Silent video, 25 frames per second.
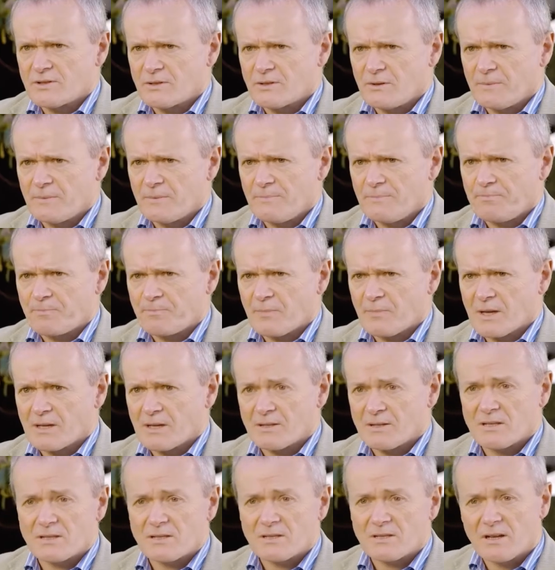so on,
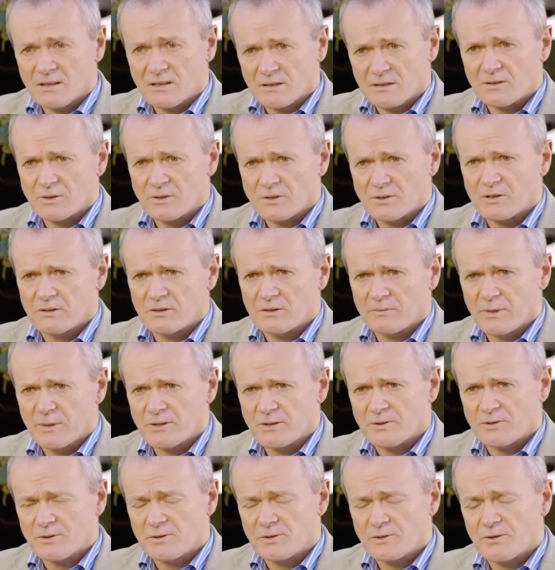the psychological,
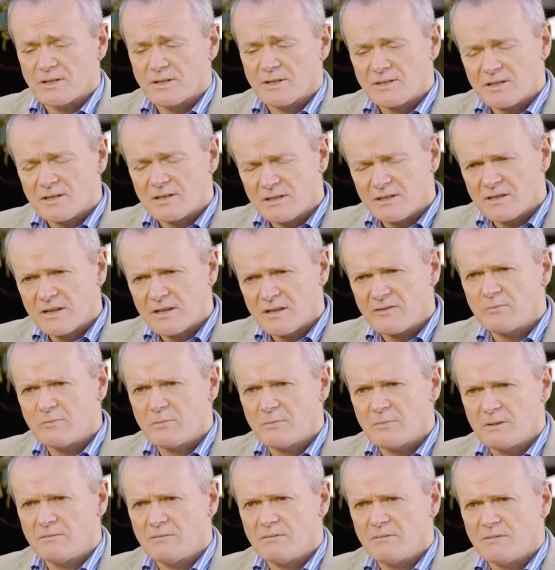emotional stress, has even
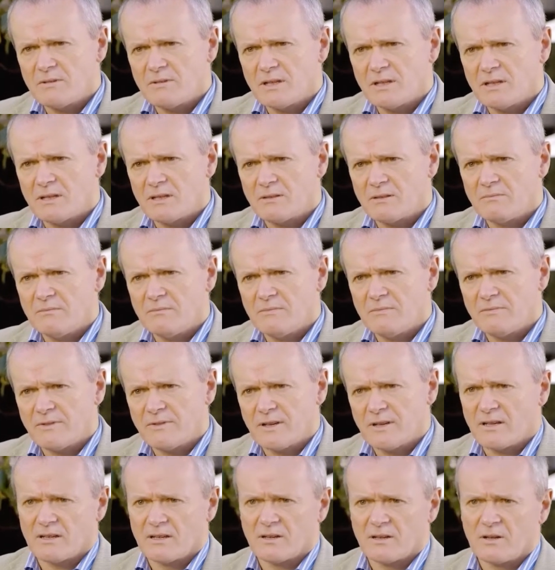been
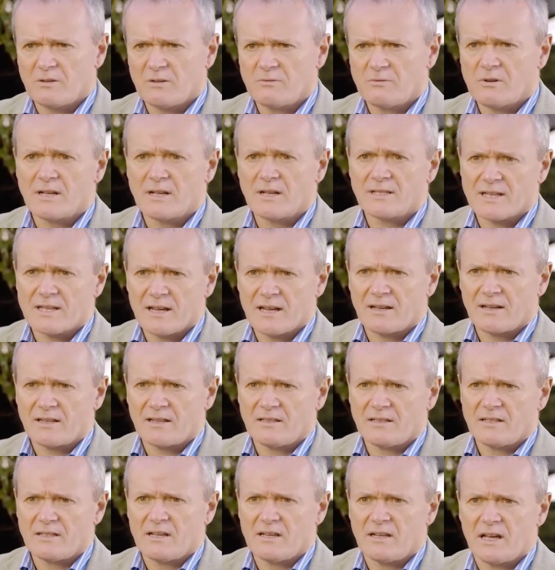found to go right down to
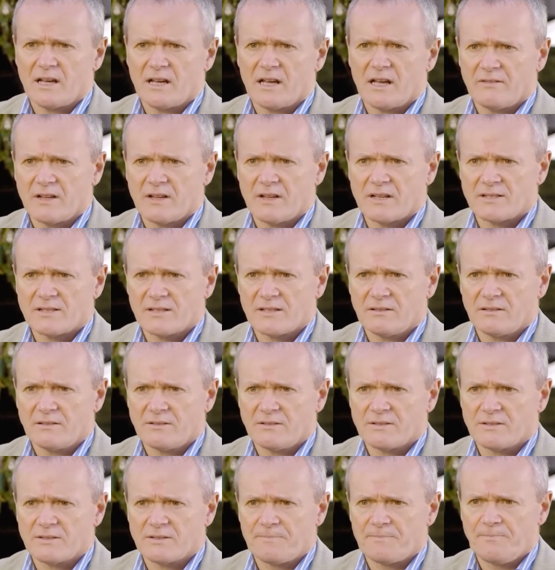the DNA of our
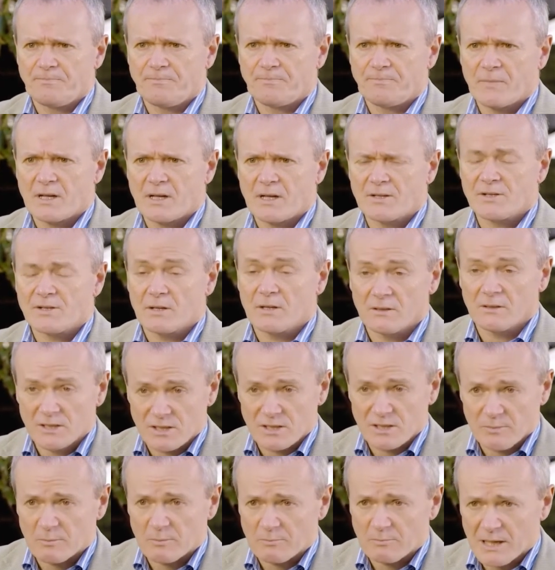cells. So
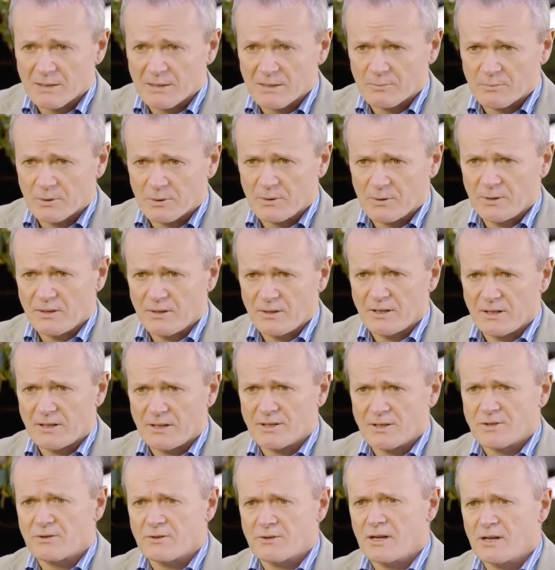Elizabeth Blackburn, an
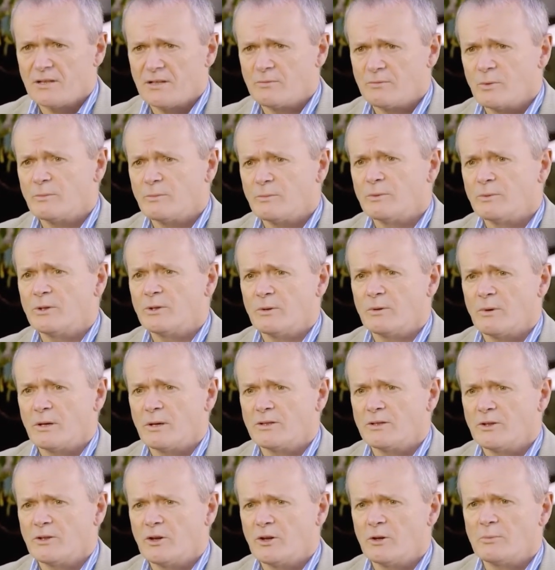Australian woman who
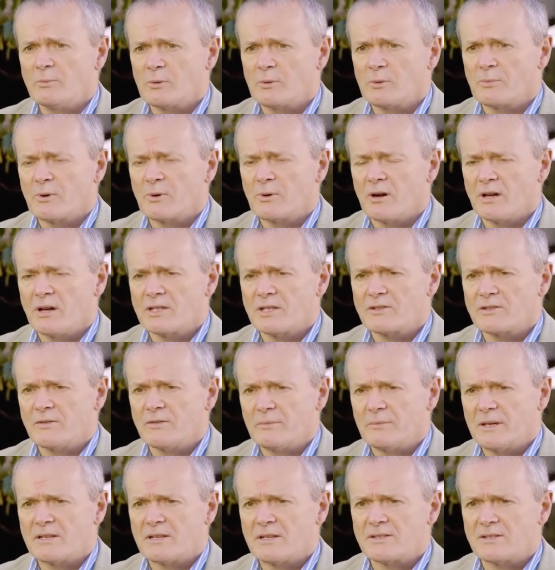won the Nobel Prize for
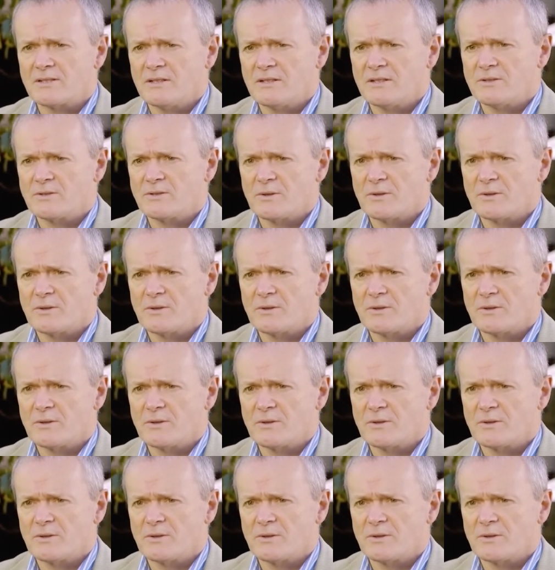Medicine in